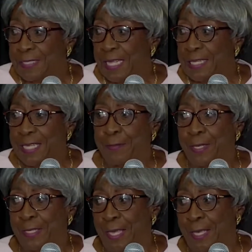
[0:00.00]
said
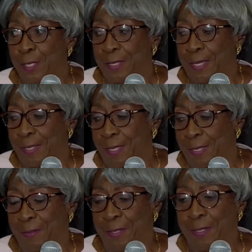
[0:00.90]

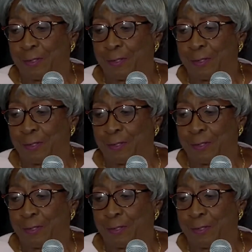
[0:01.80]
he